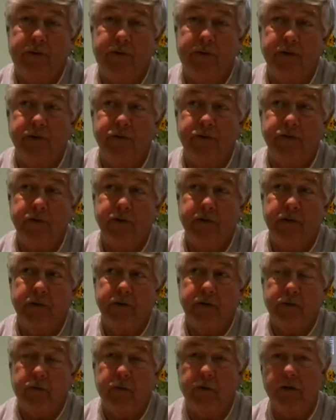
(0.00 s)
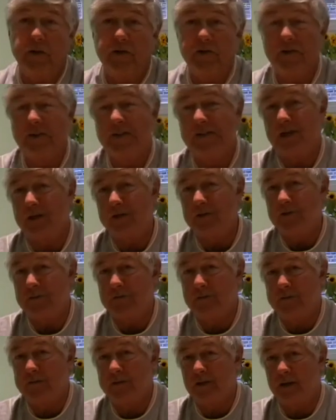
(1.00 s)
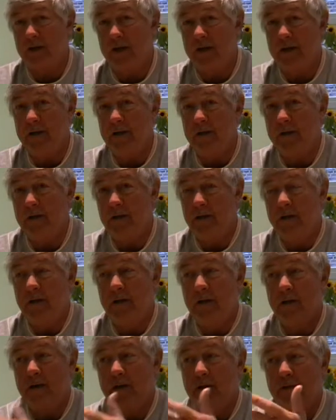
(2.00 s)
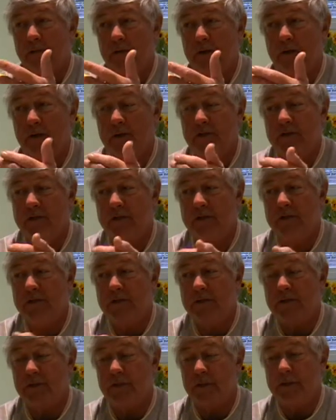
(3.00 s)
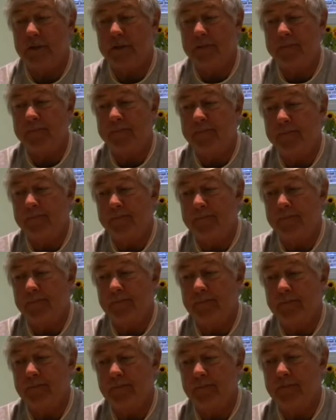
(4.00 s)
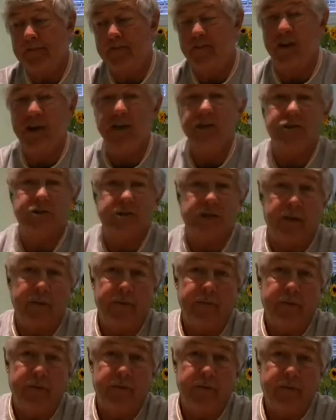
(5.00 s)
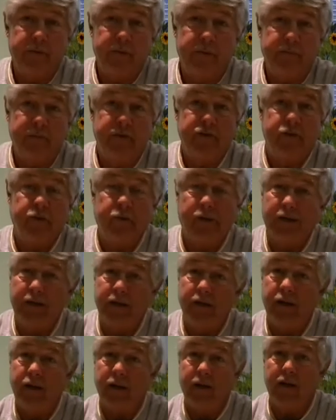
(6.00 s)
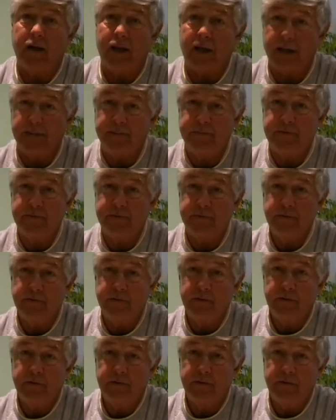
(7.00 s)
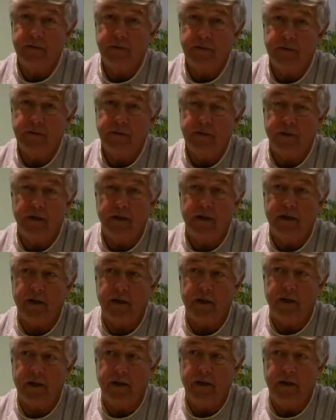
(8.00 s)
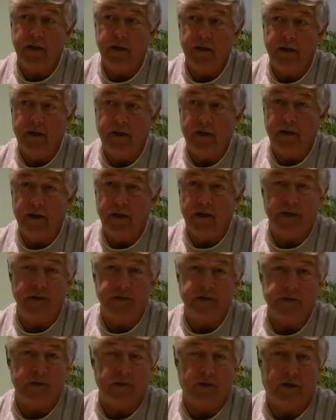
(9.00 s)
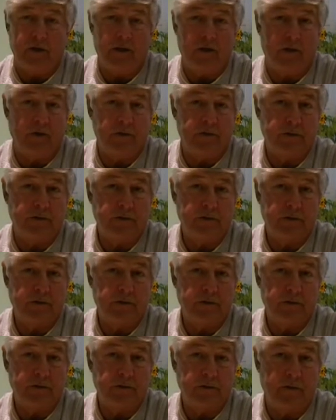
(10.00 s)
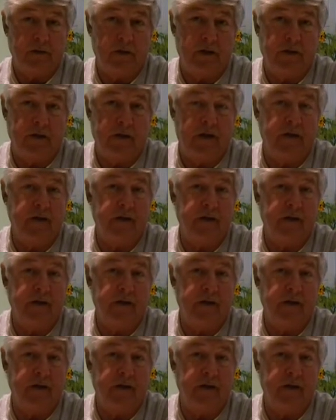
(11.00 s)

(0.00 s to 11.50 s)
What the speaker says: Because we lost the social side, we lost this friendship between clubs, and it just got lost. Right.